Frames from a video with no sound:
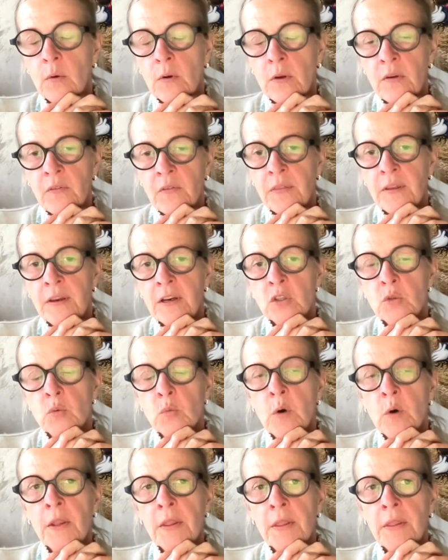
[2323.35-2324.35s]
if there's
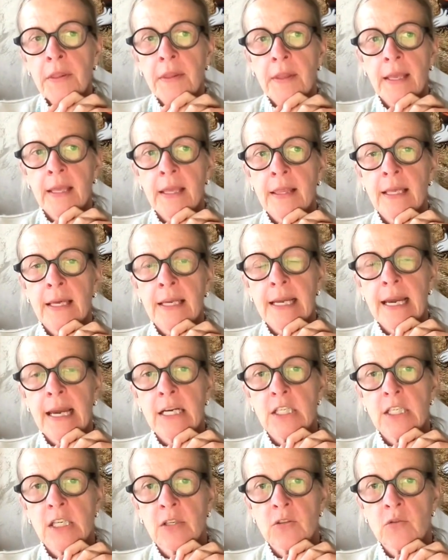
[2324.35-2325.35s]
one thing that
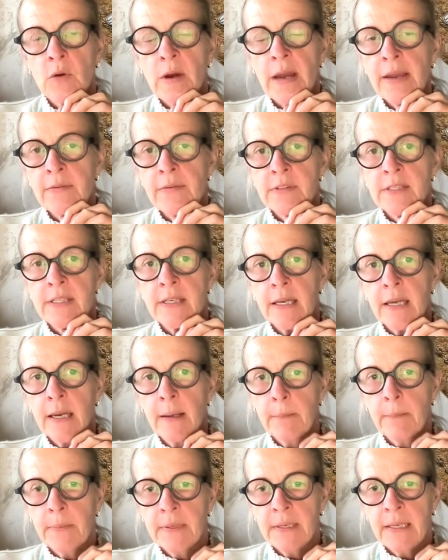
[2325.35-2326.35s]
actually drives a
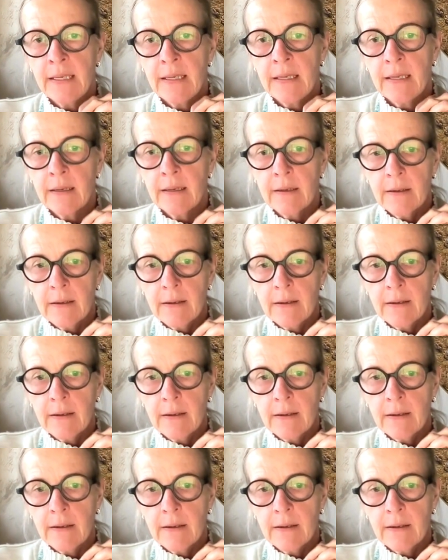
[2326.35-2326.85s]
company